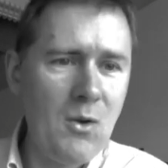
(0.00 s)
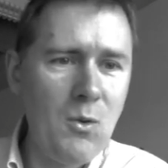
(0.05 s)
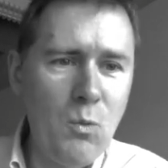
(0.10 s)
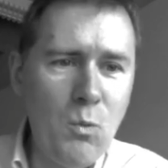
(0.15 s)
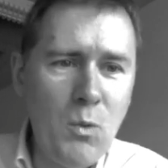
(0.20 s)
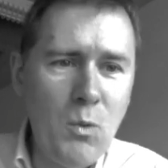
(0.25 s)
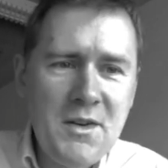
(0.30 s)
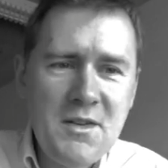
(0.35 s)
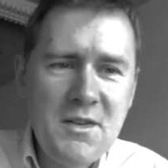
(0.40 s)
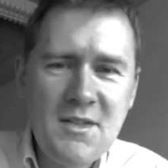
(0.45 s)

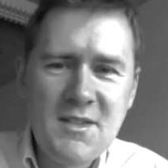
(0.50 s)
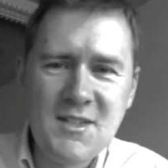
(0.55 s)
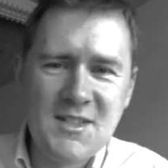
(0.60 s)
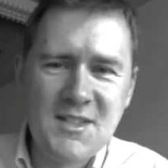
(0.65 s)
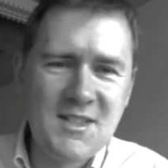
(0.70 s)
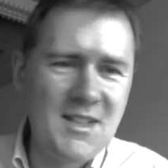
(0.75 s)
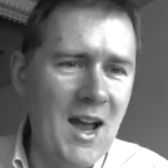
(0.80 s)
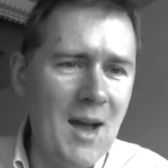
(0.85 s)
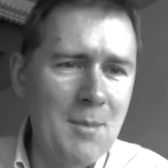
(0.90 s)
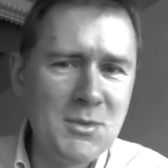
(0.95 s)
When did
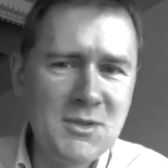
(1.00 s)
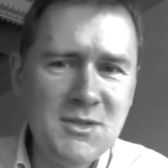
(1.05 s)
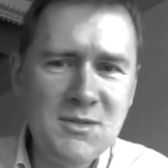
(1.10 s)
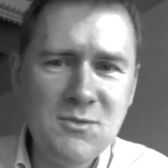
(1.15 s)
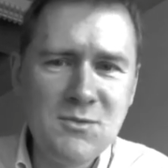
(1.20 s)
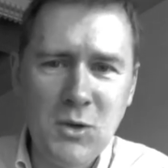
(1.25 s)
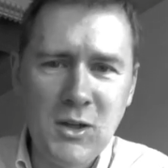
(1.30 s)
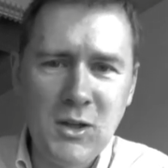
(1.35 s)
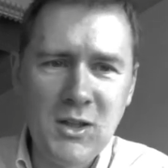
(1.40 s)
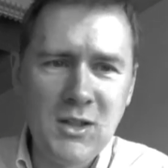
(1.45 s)
this happen?
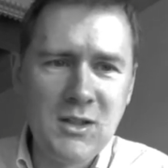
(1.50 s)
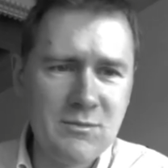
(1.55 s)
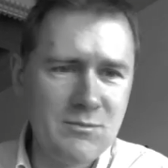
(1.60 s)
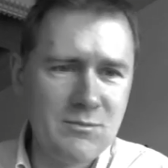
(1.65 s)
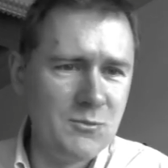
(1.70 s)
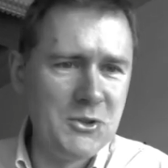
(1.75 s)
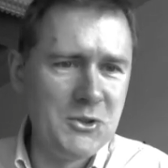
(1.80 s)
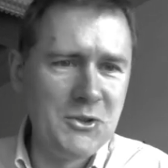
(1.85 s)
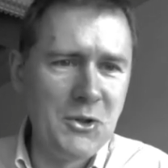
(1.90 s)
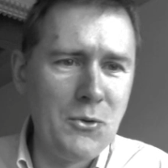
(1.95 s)
Well,
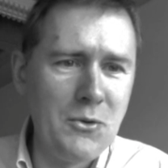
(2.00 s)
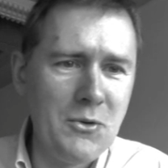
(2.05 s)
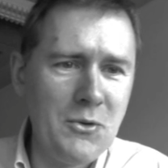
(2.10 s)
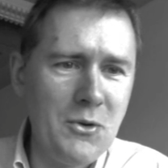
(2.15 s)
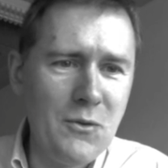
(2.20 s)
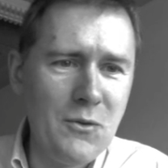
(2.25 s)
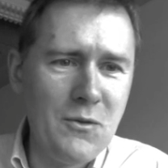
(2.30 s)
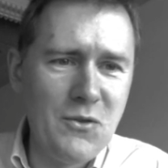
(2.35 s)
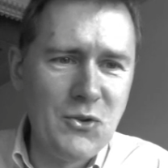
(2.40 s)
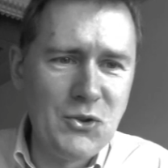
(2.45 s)
we don't
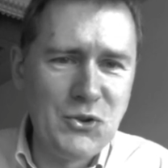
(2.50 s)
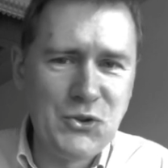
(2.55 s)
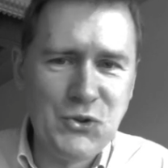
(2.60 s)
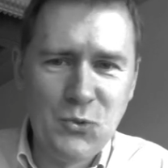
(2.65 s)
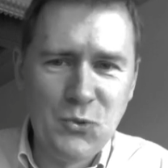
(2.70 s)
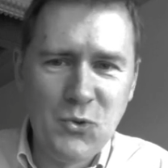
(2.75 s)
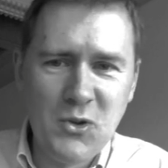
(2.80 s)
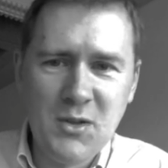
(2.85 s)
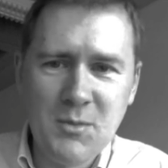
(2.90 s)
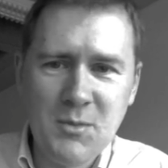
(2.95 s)
know for
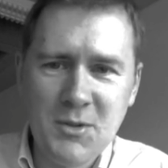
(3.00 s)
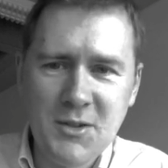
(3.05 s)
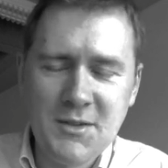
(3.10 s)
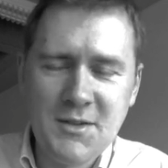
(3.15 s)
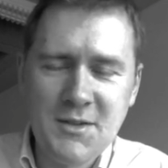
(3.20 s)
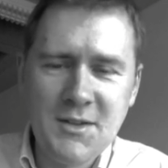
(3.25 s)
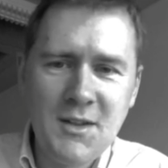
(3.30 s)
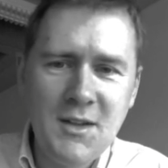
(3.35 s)
sure, but